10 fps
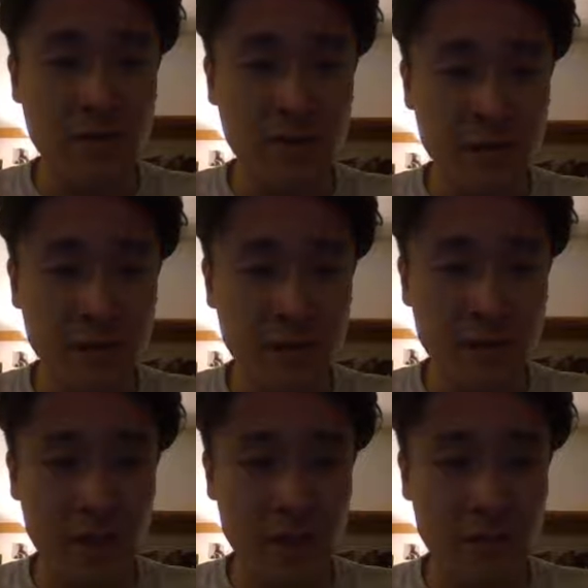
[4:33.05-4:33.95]
I might
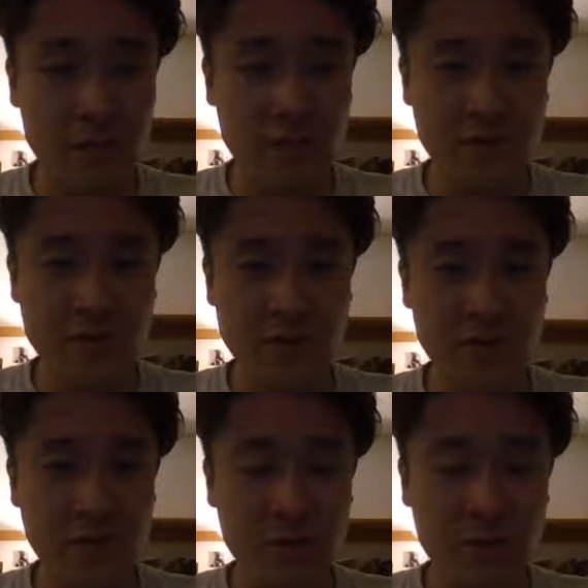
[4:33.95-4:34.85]
just save it
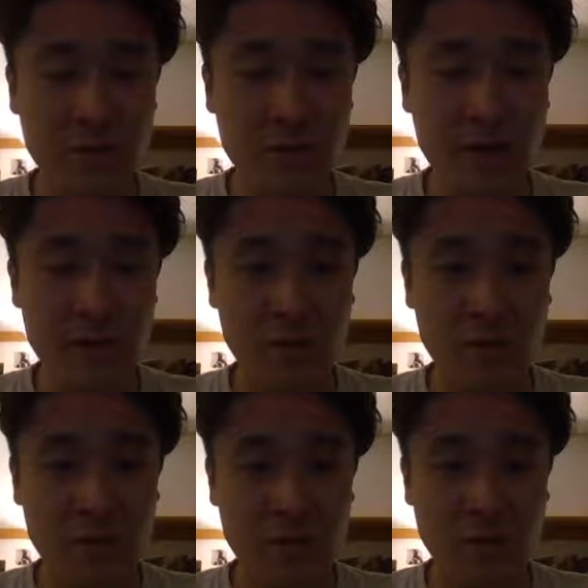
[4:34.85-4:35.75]
into Fireball if
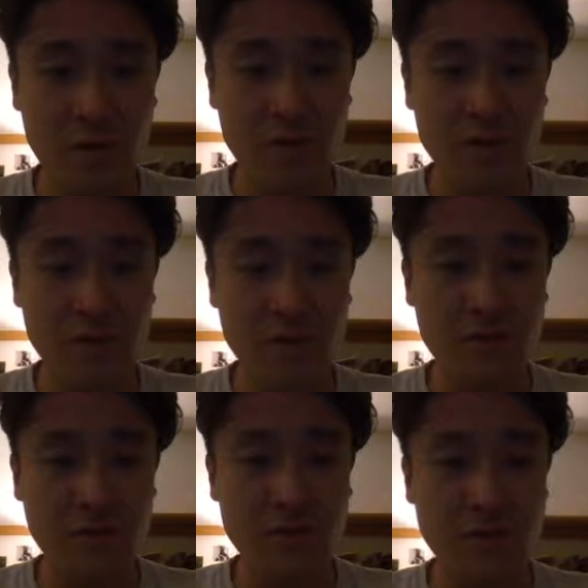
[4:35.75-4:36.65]
it's possible over
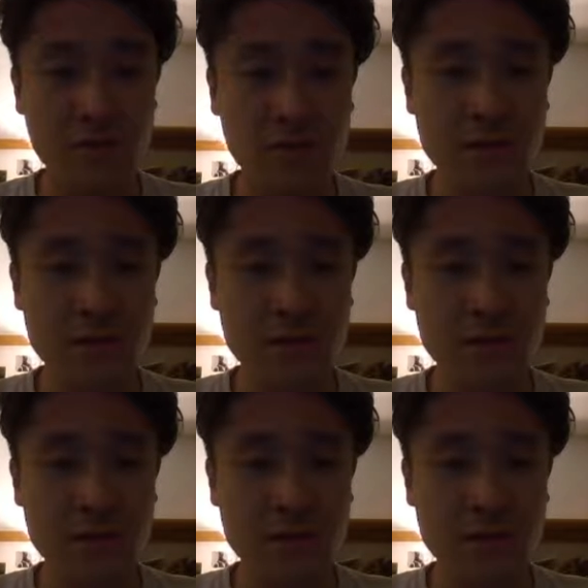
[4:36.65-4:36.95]
here.